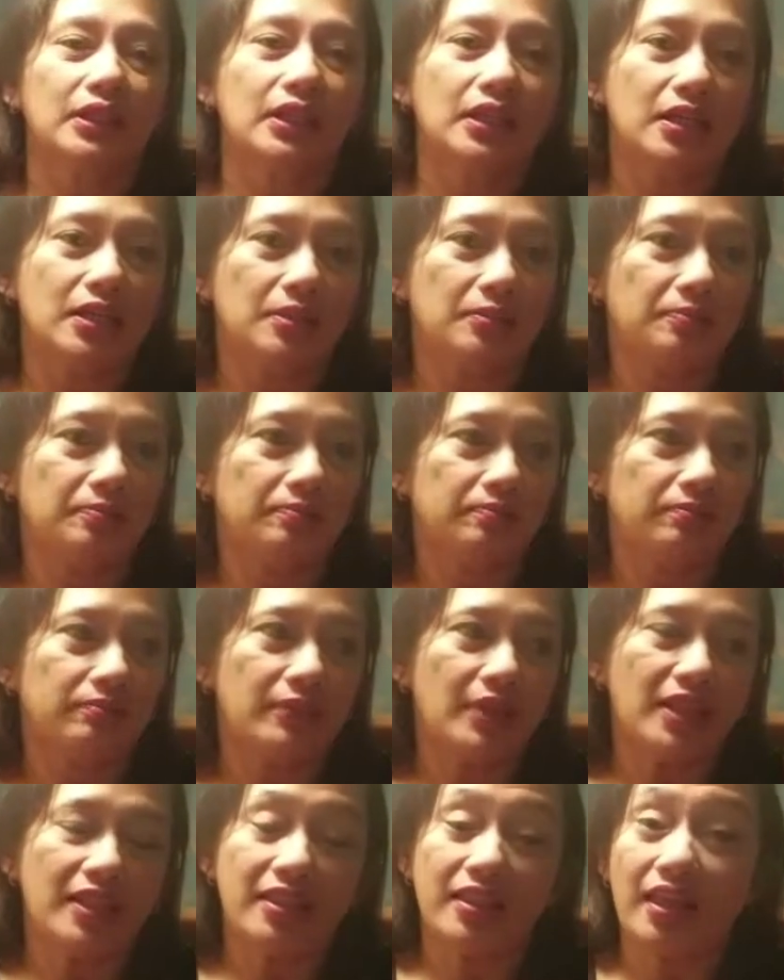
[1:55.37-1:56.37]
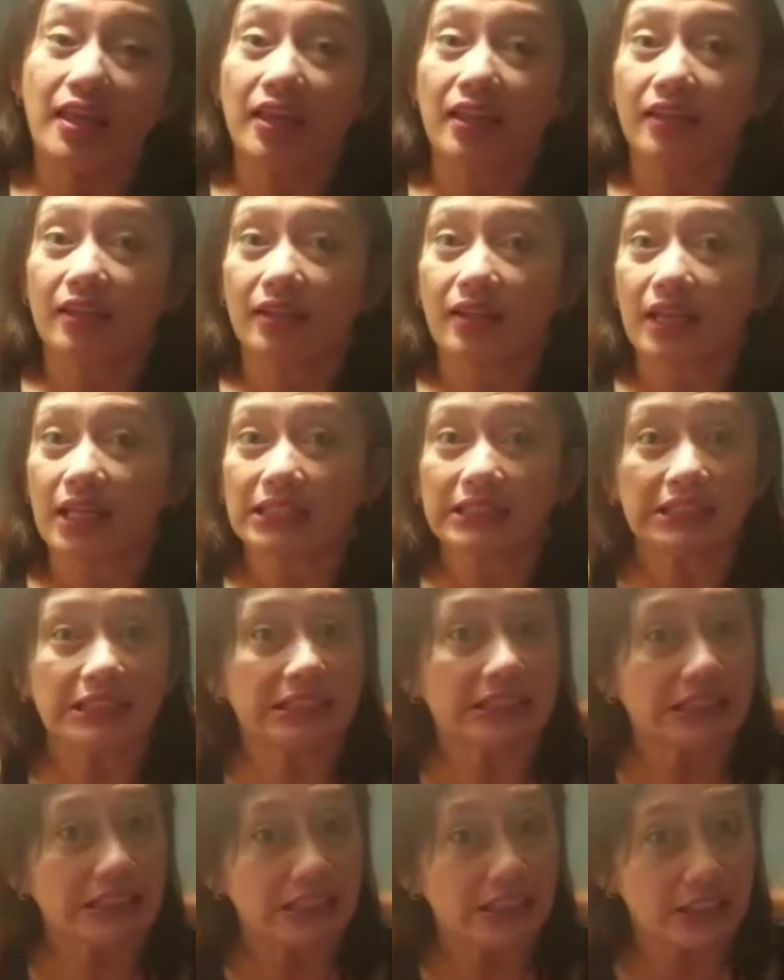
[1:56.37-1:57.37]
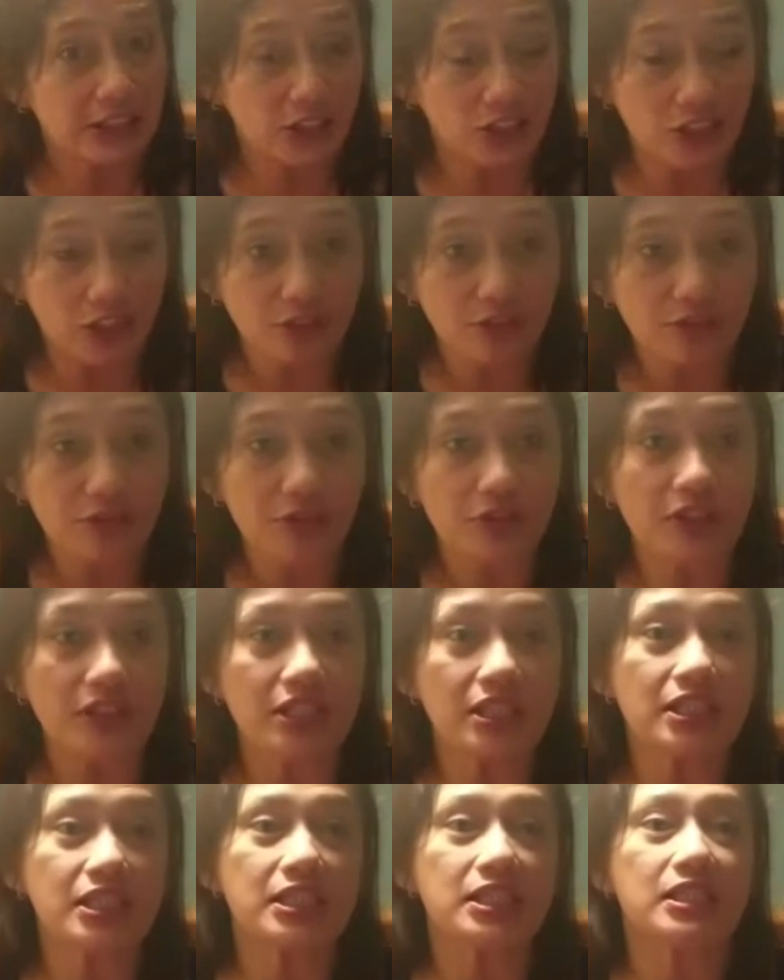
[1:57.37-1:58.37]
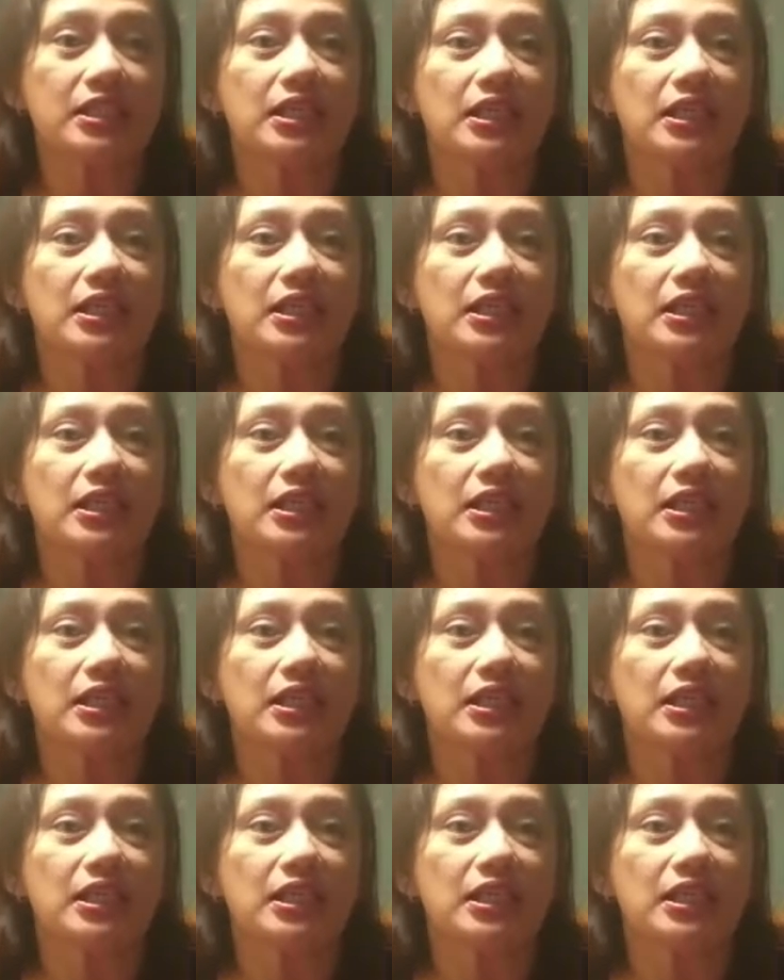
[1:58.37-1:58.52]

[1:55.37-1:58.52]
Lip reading: and then assist in the deliveries,